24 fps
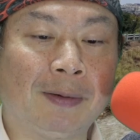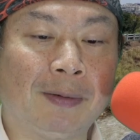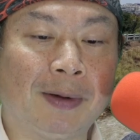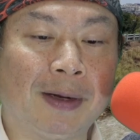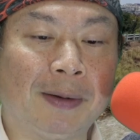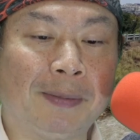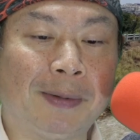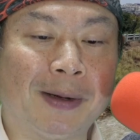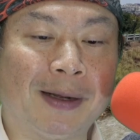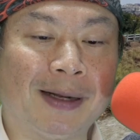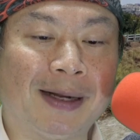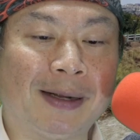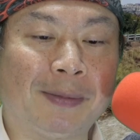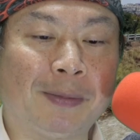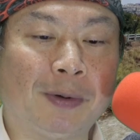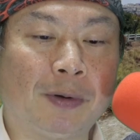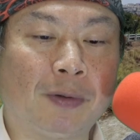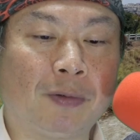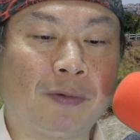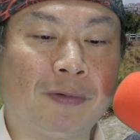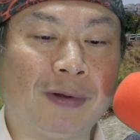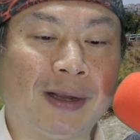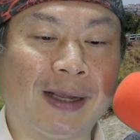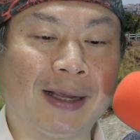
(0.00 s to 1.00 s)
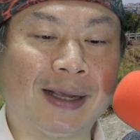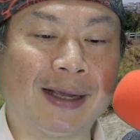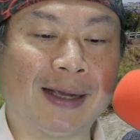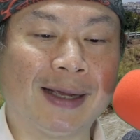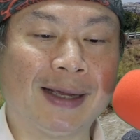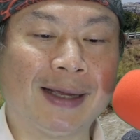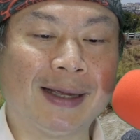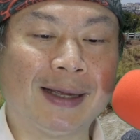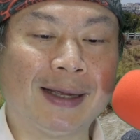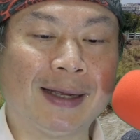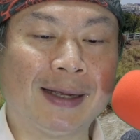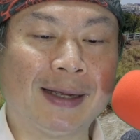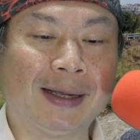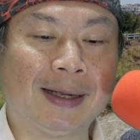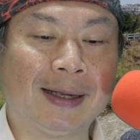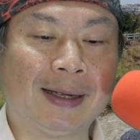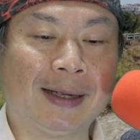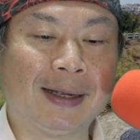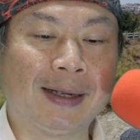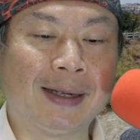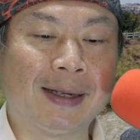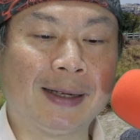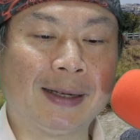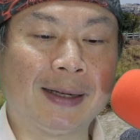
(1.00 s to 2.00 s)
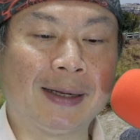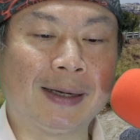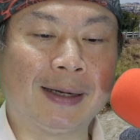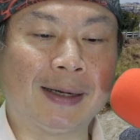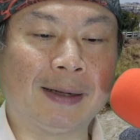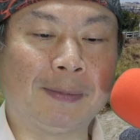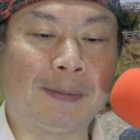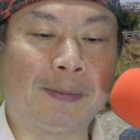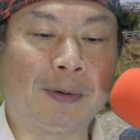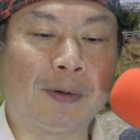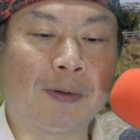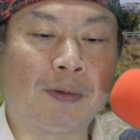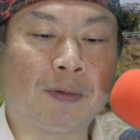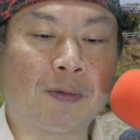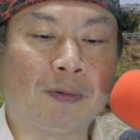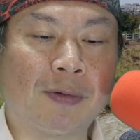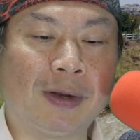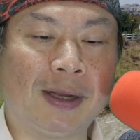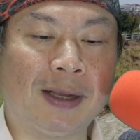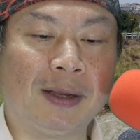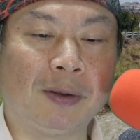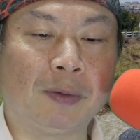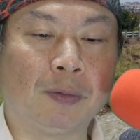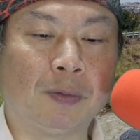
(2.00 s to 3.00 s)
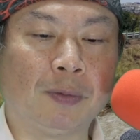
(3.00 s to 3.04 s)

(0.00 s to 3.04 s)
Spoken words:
What about number 3? Number 3,